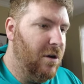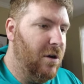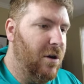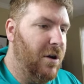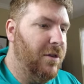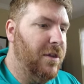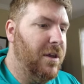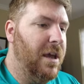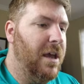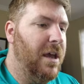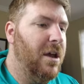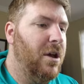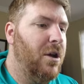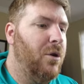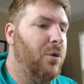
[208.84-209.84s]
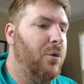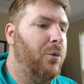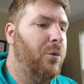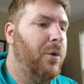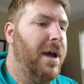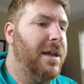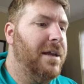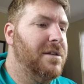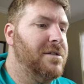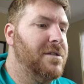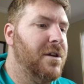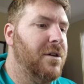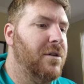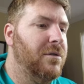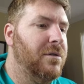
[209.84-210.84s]
on the red
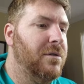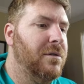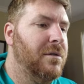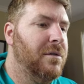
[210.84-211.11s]
zone.